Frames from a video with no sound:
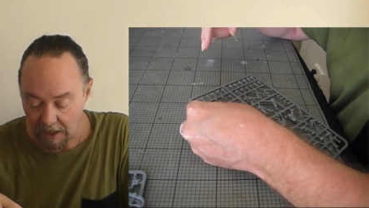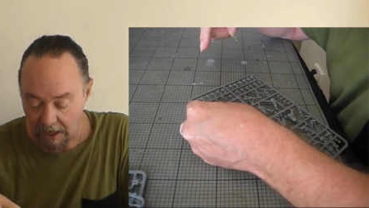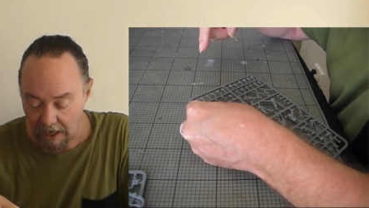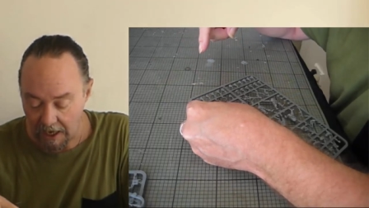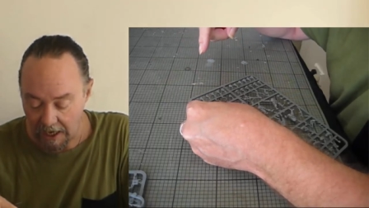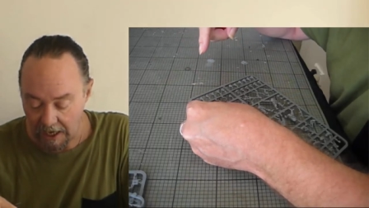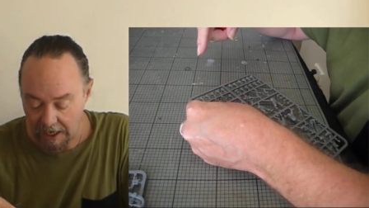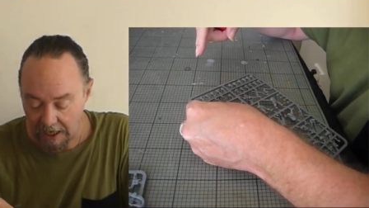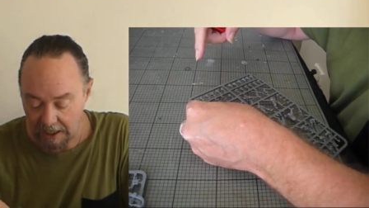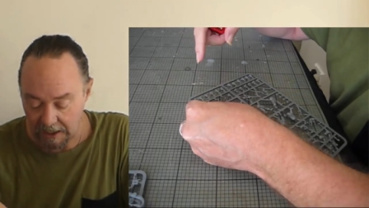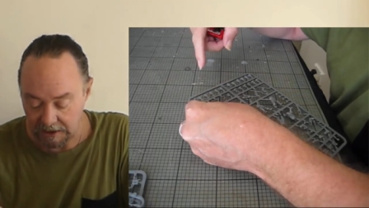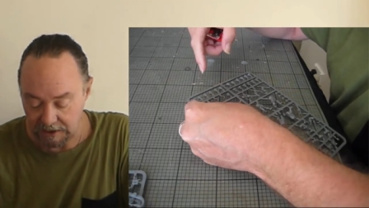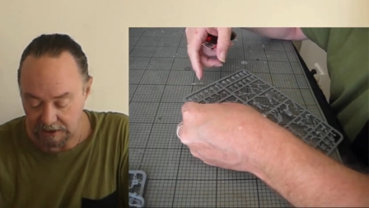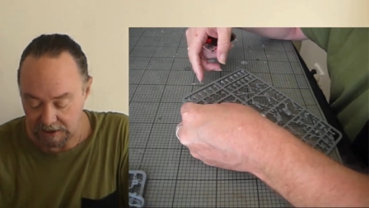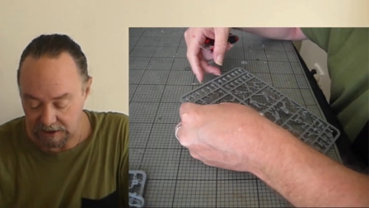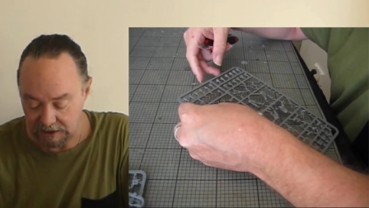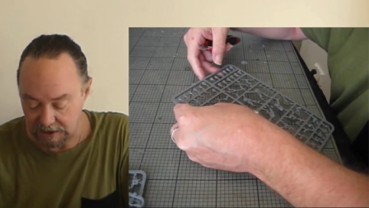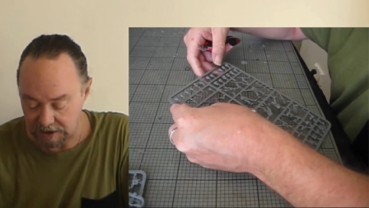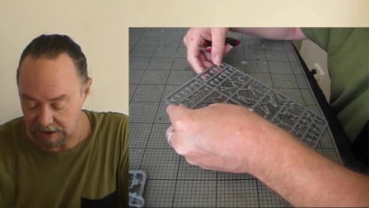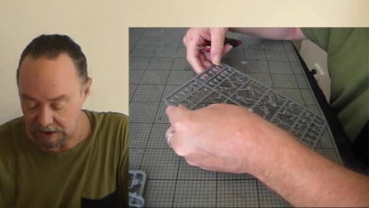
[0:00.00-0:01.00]

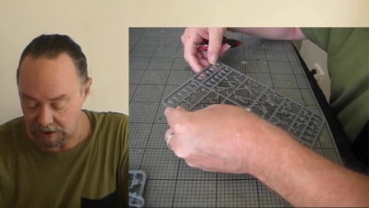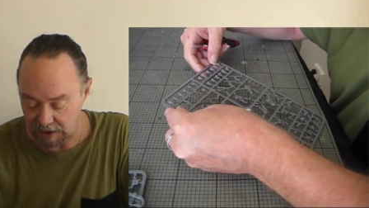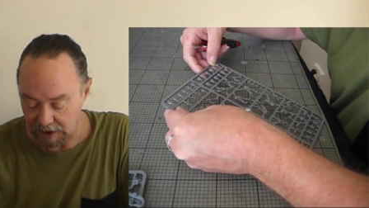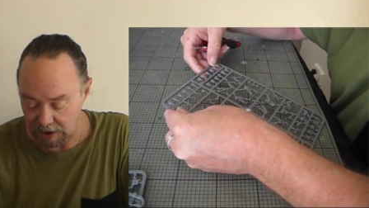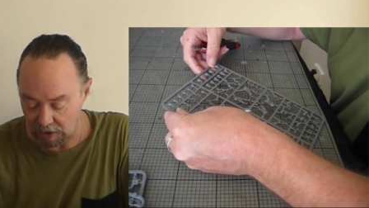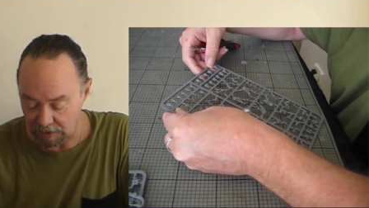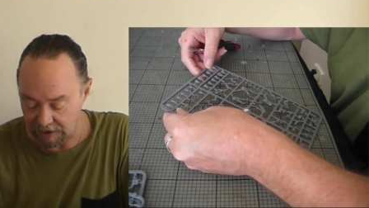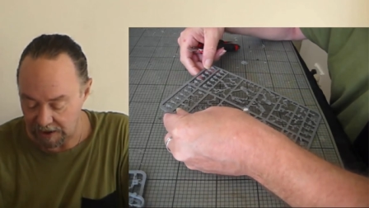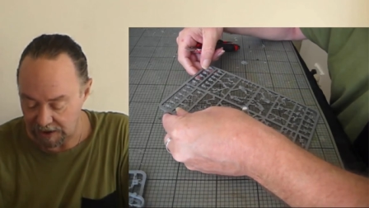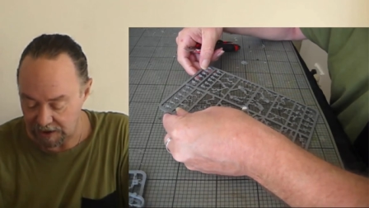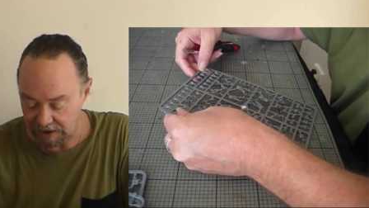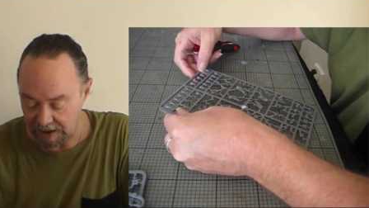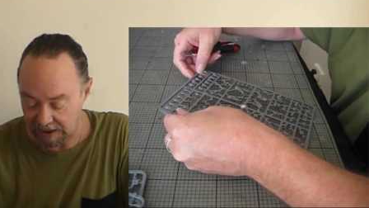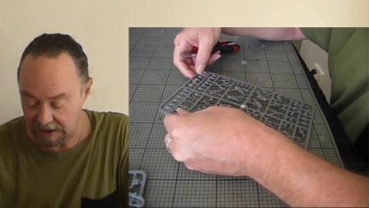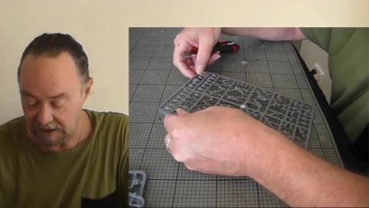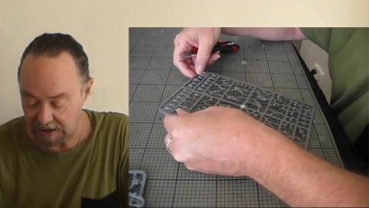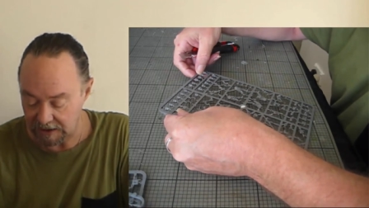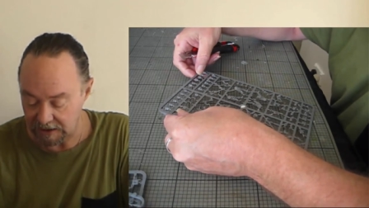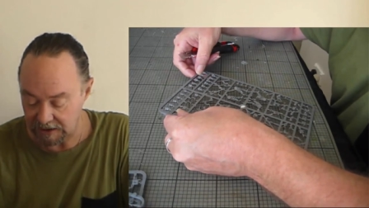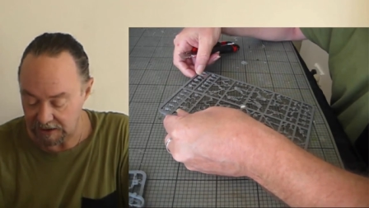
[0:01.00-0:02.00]
and the other
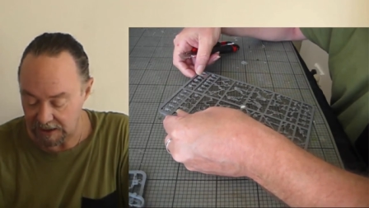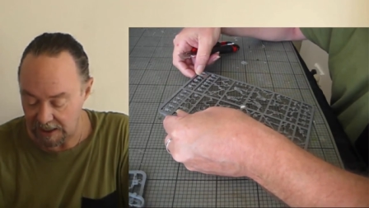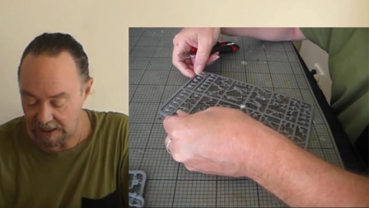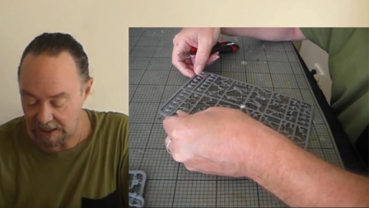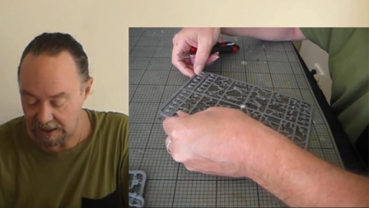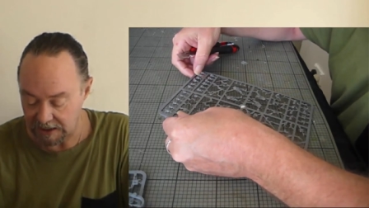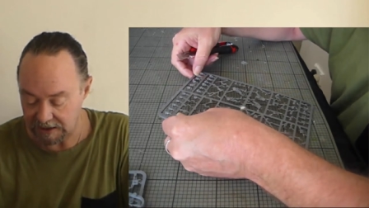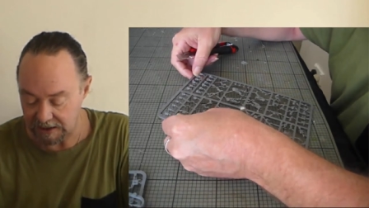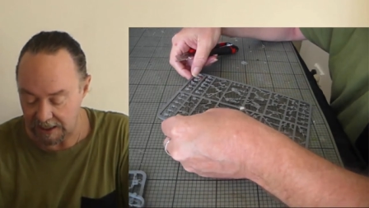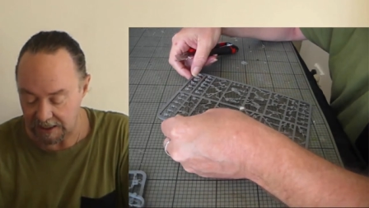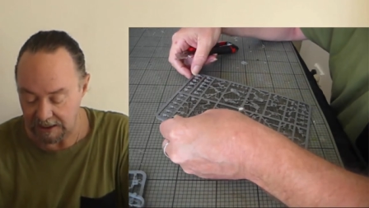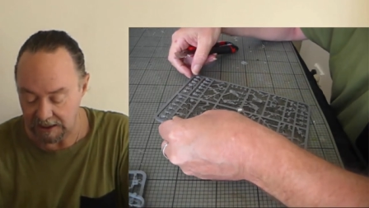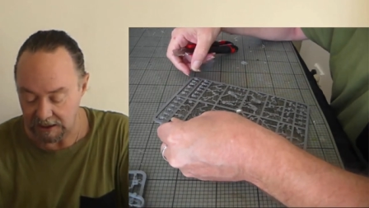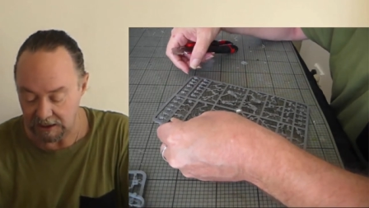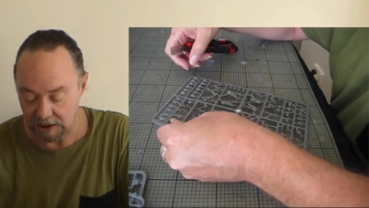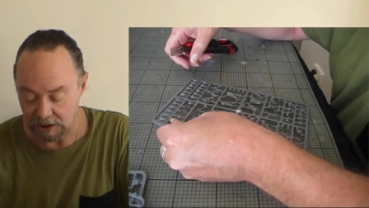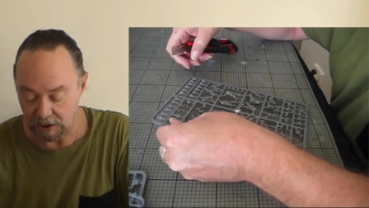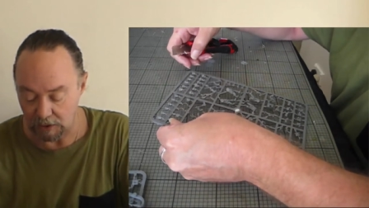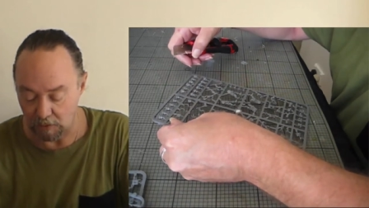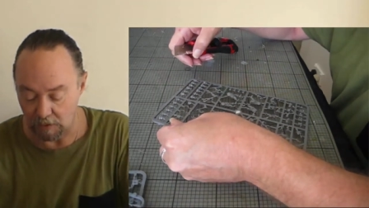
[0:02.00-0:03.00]
thing that I need
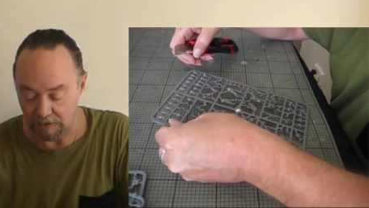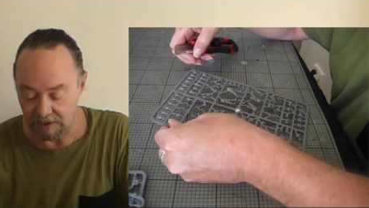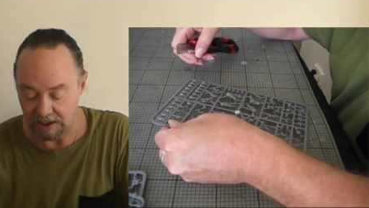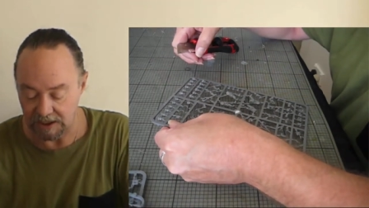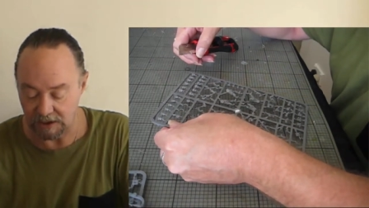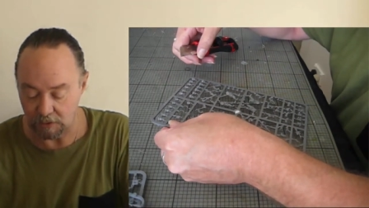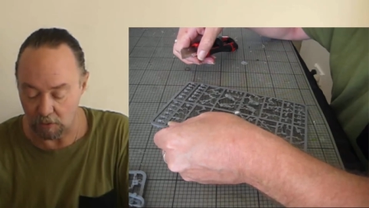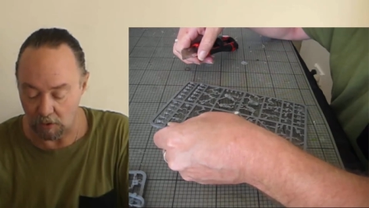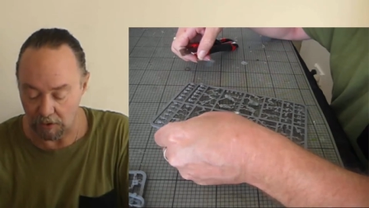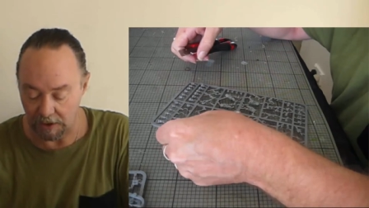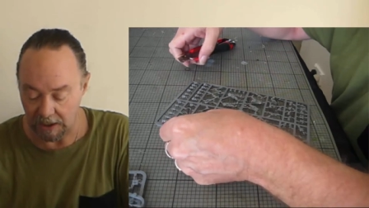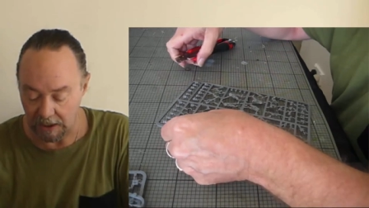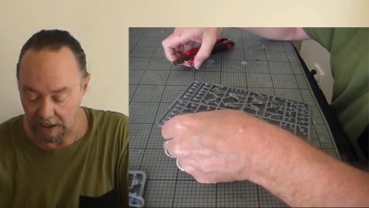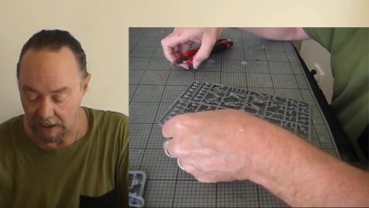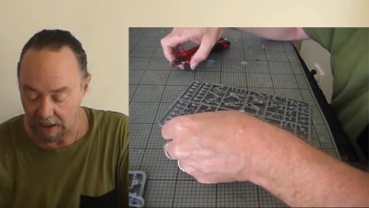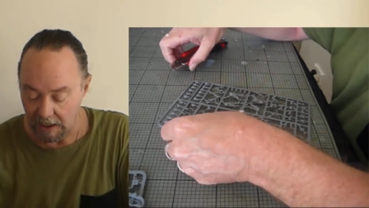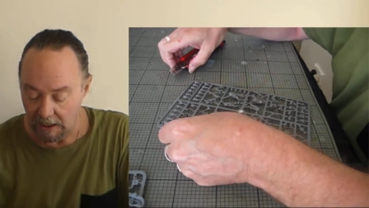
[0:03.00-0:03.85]
to do on this one